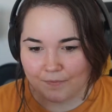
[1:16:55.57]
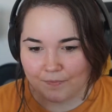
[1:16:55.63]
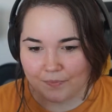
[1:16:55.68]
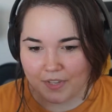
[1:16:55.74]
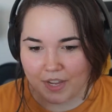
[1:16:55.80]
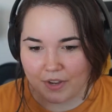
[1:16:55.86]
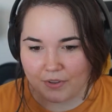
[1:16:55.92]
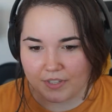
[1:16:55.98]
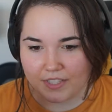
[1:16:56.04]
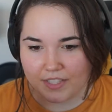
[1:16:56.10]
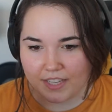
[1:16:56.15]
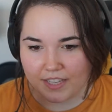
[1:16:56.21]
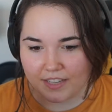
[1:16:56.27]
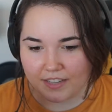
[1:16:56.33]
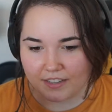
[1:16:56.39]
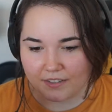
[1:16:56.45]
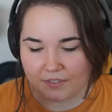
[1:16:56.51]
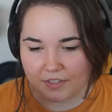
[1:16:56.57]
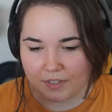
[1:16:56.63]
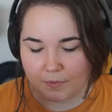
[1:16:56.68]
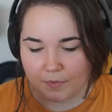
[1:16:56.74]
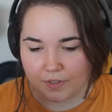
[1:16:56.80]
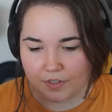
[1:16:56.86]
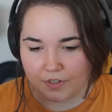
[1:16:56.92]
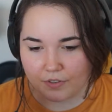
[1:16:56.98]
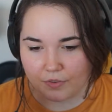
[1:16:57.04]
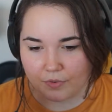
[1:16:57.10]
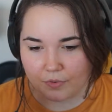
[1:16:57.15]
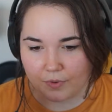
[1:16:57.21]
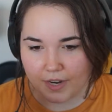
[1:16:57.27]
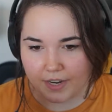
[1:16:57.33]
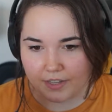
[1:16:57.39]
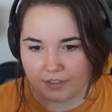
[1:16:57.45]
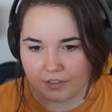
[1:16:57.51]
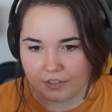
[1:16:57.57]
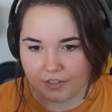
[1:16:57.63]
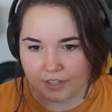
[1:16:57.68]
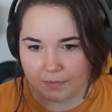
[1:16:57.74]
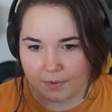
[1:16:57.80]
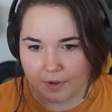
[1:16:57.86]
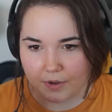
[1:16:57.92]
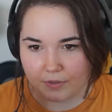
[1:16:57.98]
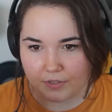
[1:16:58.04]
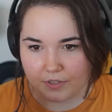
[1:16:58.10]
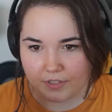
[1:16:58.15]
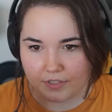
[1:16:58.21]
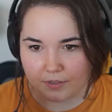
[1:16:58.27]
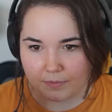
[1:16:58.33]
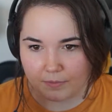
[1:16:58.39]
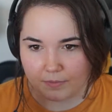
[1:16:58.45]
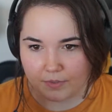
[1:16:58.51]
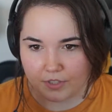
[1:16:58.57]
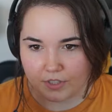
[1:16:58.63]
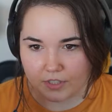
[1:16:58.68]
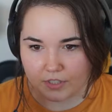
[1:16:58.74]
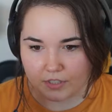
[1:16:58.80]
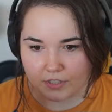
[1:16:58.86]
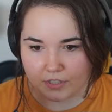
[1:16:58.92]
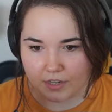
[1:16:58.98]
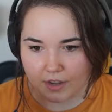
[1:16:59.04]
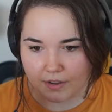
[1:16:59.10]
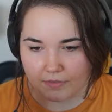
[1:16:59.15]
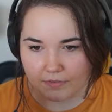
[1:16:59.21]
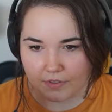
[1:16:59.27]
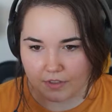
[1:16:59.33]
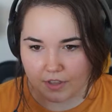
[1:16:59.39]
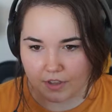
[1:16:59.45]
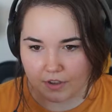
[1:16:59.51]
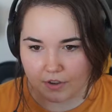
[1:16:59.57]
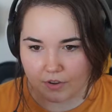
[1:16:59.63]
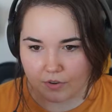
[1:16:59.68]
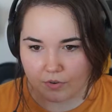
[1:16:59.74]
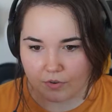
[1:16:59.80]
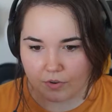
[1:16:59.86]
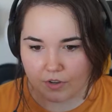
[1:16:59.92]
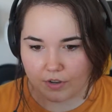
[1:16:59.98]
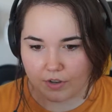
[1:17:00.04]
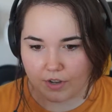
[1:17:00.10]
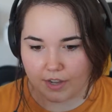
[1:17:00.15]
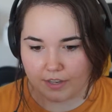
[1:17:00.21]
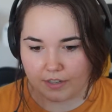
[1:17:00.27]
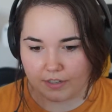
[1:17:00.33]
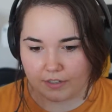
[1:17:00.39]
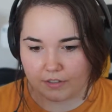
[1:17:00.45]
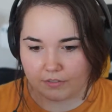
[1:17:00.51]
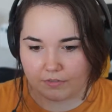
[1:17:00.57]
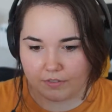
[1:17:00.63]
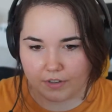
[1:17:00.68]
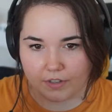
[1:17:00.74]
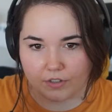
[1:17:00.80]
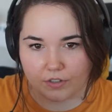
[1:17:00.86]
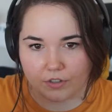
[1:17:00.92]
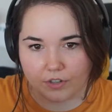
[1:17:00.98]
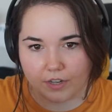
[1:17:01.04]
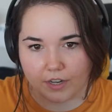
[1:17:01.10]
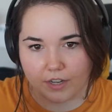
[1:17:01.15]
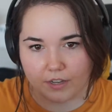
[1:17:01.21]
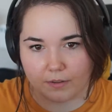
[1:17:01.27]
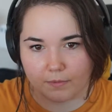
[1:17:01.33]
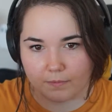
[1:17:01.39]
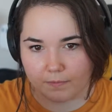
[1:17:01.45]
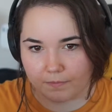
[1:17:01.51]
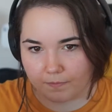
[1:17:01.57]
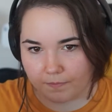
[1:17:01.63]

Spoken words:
I was thinking of someone who regularly posts some stuff, though. I need to find her name.